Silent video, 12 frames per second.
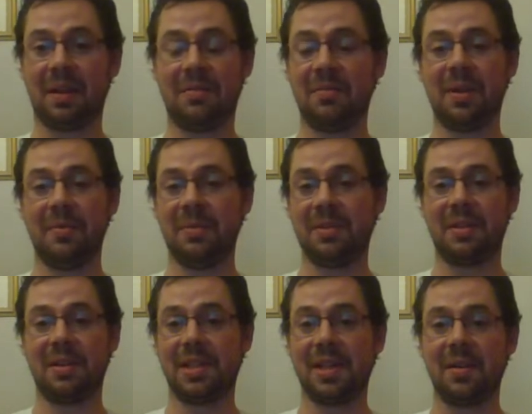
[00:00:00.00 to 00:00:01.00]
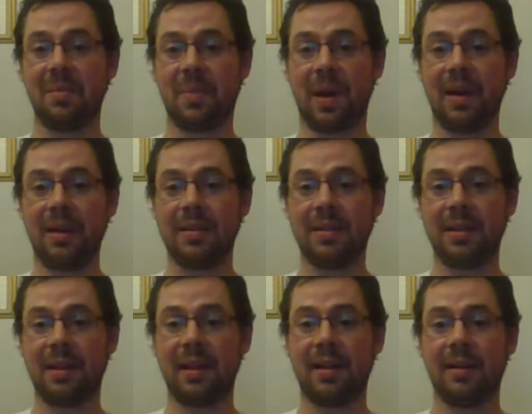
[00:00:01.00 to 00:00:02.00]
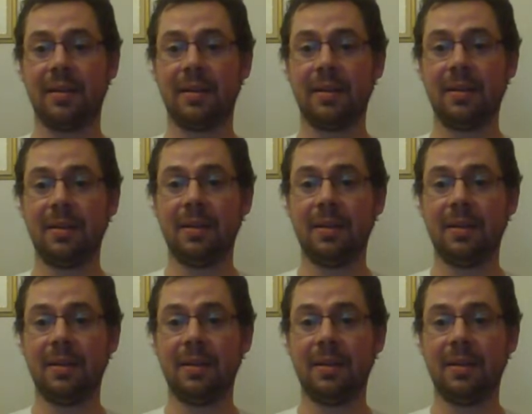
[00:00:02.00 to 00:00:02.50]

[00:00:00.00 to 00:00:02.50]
I thought they were just going to say goodbye and see you later.